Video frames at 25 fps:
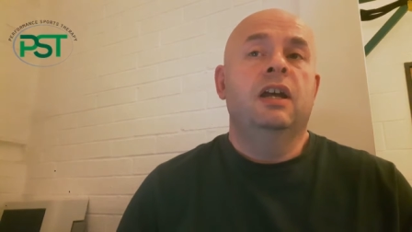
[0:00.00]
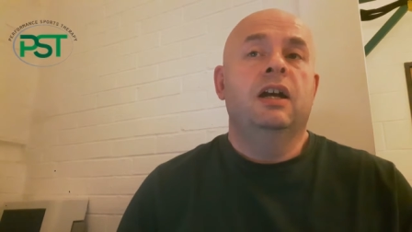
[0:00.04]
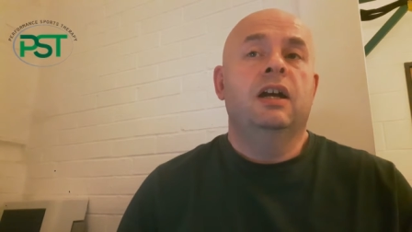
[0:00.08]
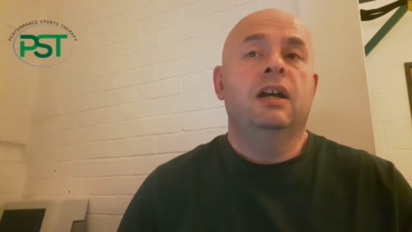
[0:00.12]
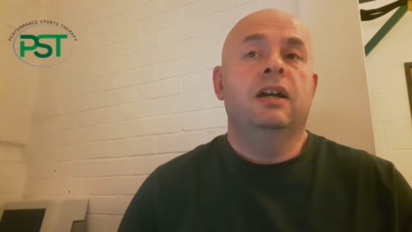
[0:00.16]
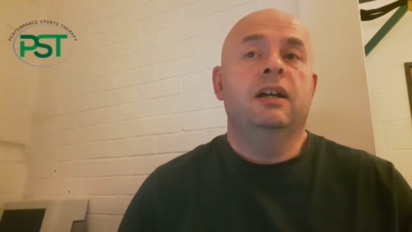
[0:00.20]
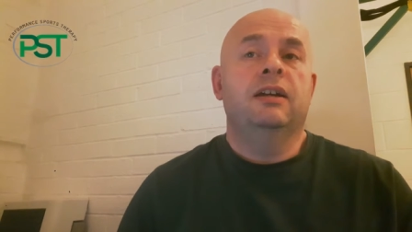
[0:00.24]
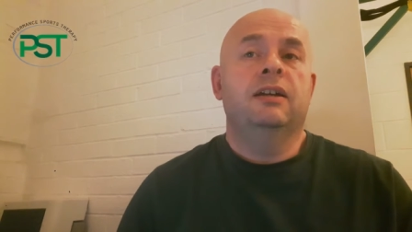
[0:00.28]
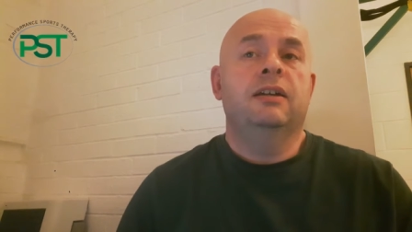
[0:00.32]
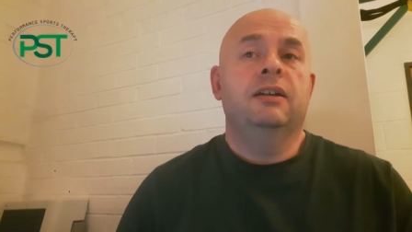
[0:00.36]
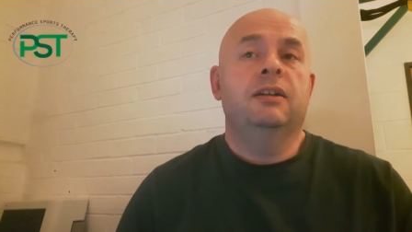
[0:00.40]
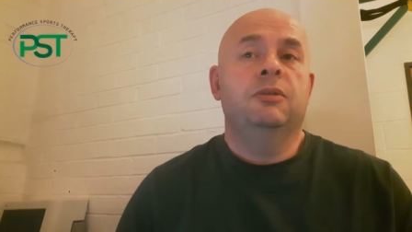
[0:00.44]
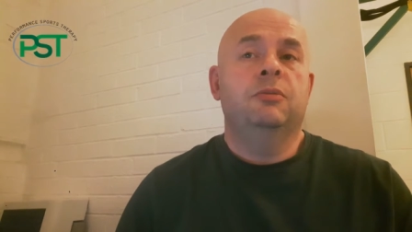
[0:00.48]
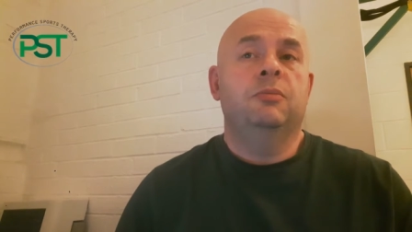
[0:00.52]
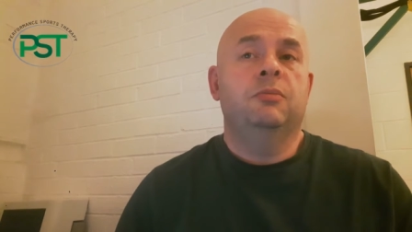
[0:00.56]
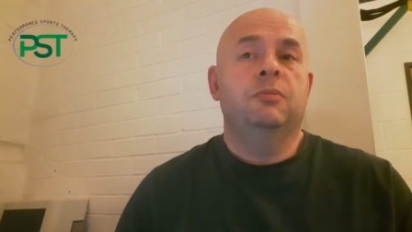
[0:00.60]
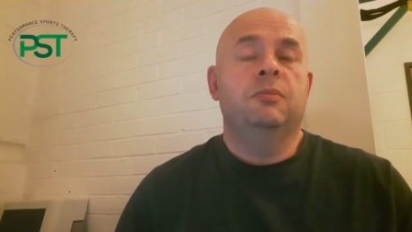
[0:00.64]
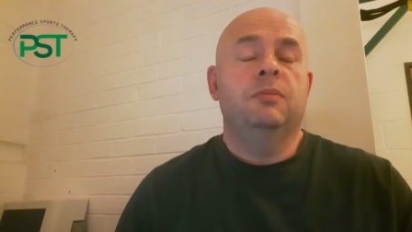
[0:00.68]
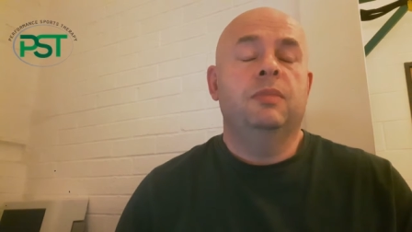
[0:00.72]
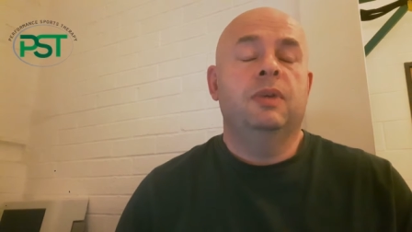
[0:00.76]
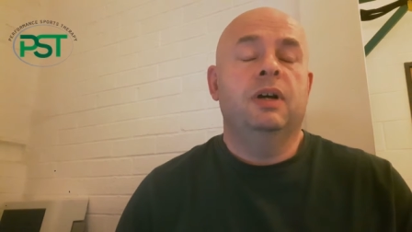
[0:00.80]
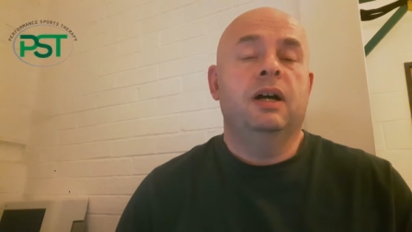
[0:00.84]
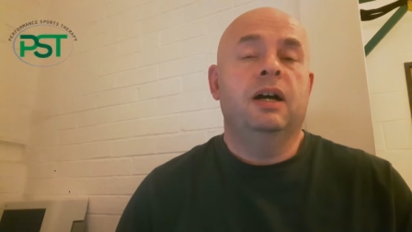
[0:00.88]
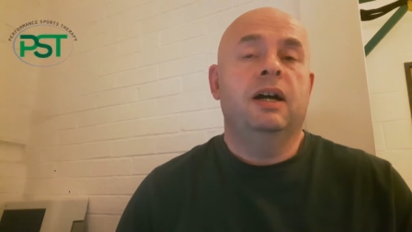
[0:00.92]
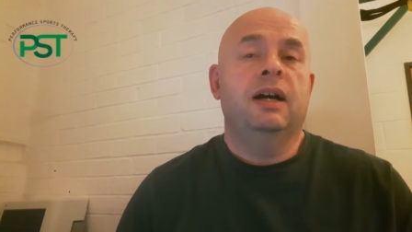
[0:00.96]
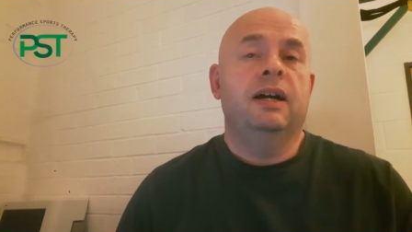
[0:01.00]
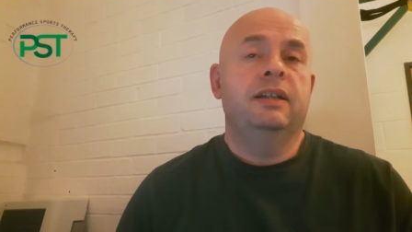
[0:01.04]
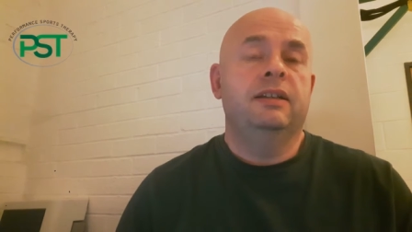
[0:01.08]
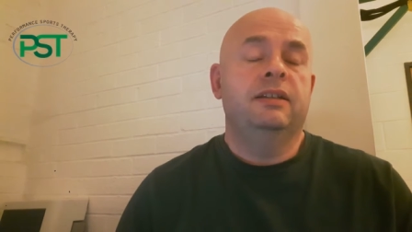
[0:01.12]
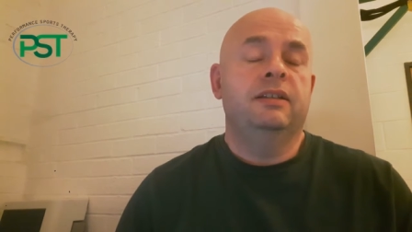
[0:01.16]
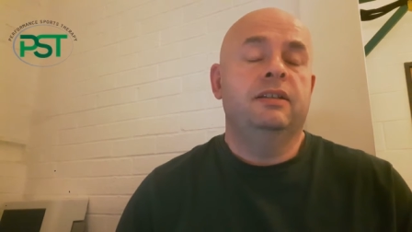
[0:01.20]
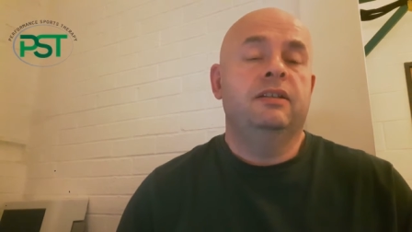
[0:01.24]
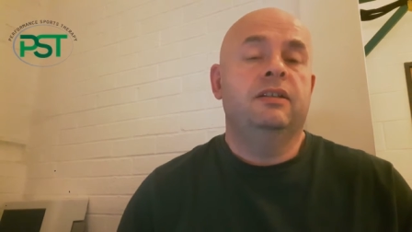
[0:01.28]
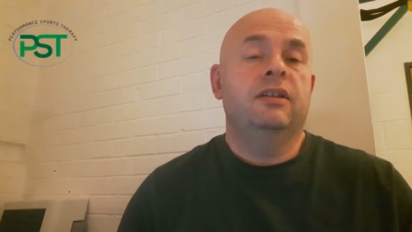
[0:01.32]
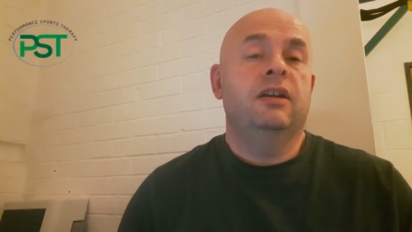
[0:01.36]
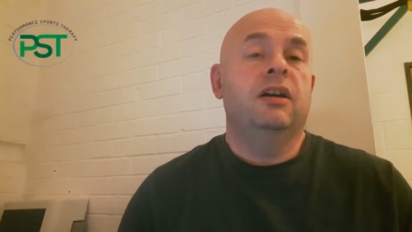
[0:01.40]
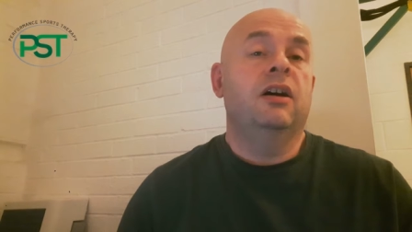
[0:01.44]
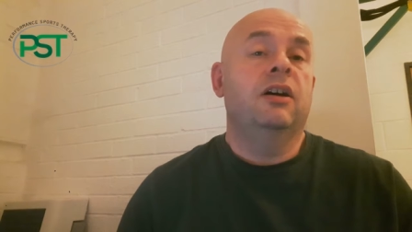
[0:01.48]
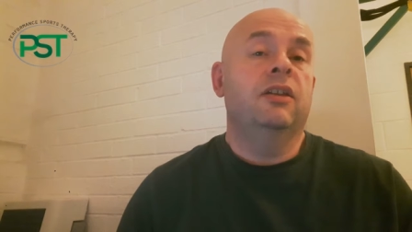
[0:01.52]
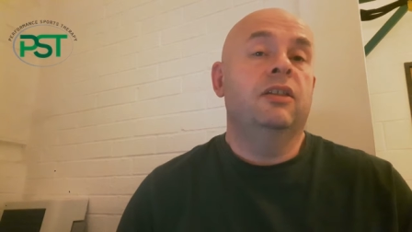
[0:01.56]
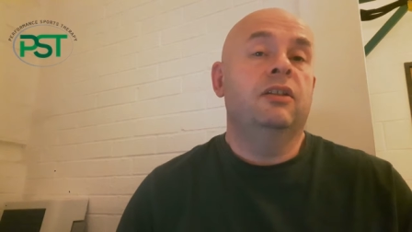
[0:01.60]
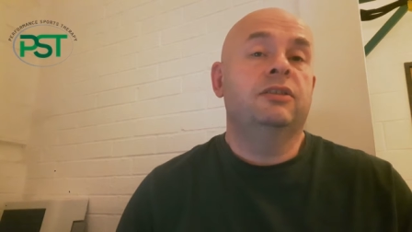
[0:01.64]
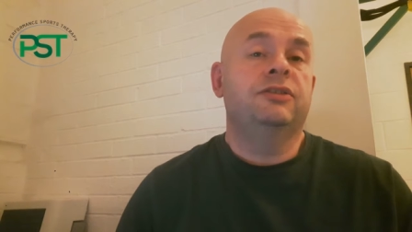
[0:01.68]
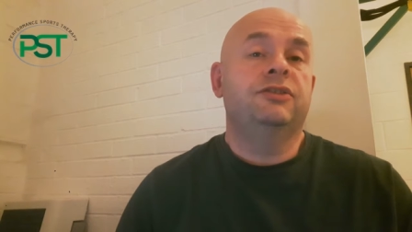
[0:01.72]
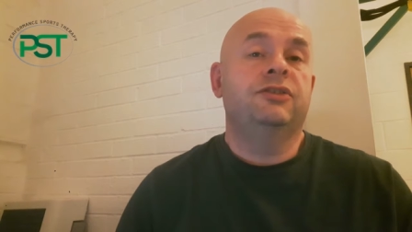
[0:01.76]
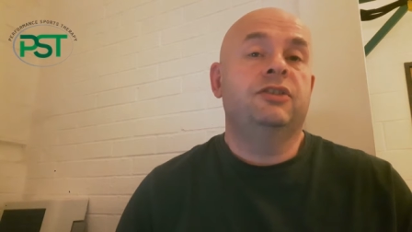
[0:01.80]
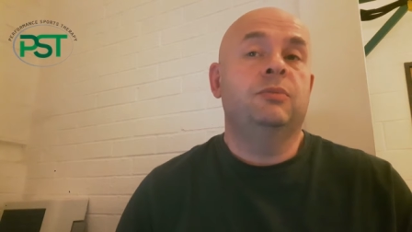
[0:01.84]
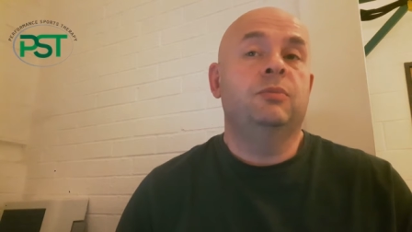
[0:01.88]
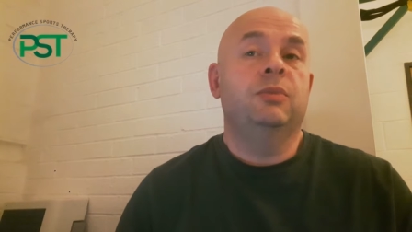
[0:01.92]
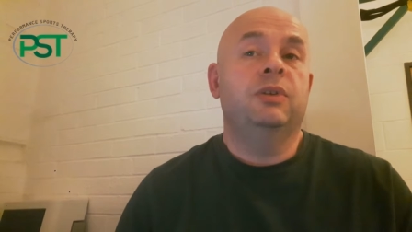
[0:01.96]
and other
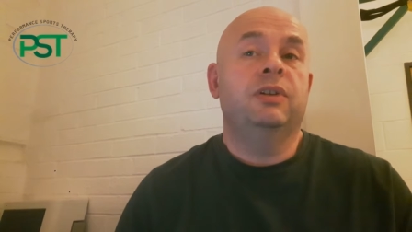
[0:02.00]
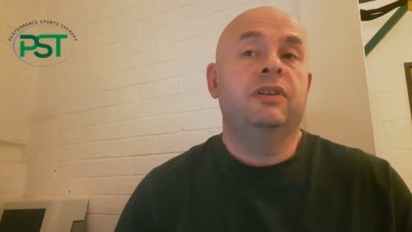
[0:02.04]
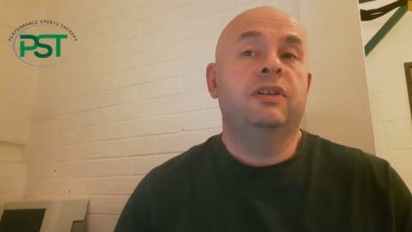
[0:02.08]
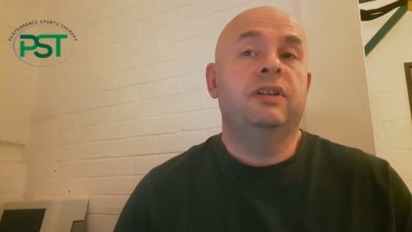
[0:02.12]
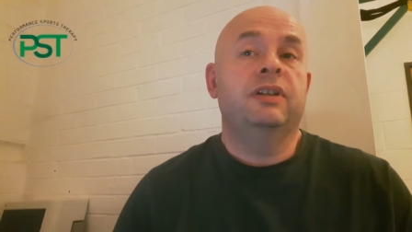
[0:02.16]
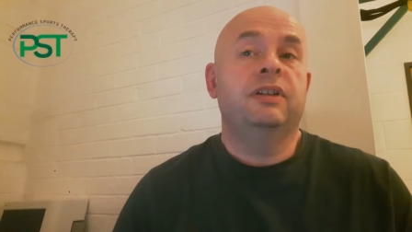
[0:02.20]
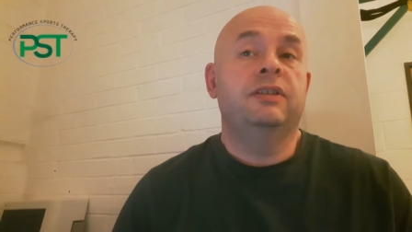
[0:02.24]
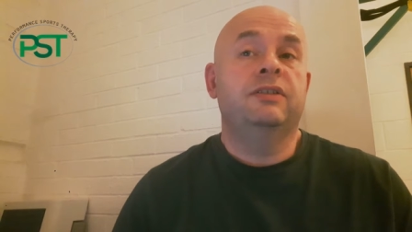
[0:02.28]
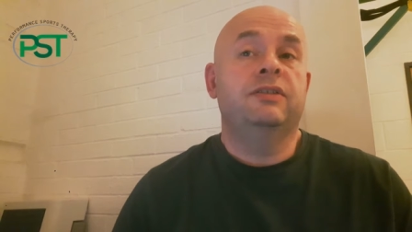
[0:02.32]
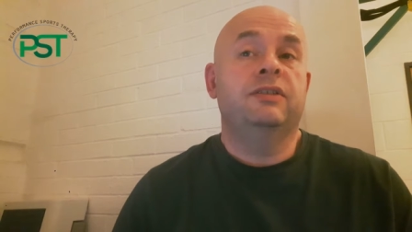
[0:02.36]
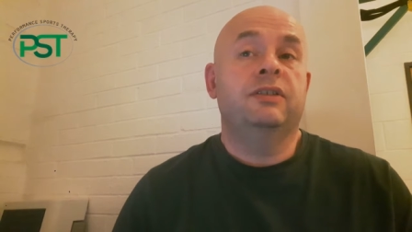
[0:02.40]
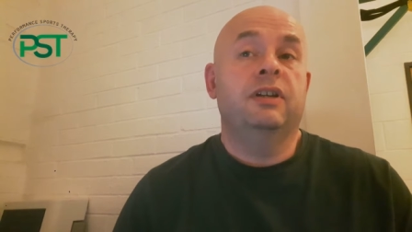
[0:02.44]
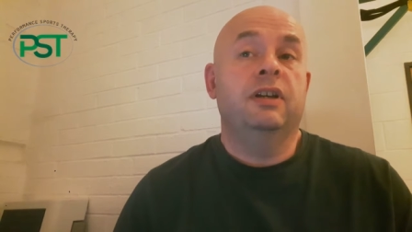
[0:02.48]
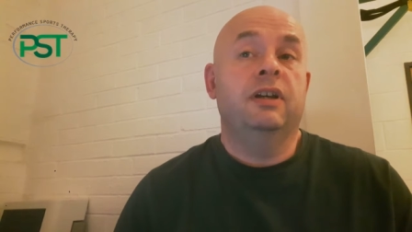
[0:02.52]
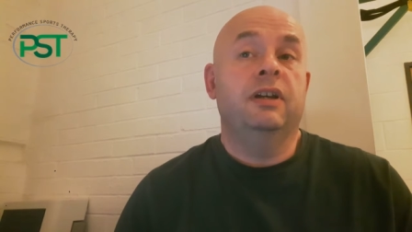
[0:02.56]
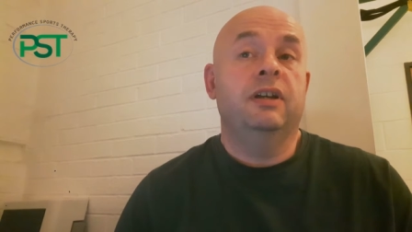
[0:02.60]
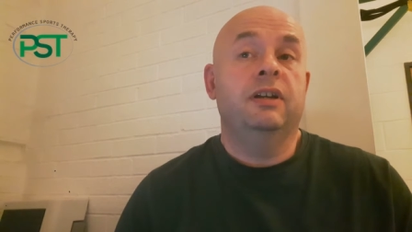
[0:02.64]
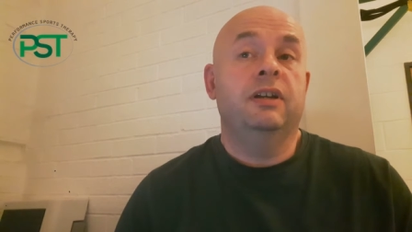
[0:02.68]
similar things.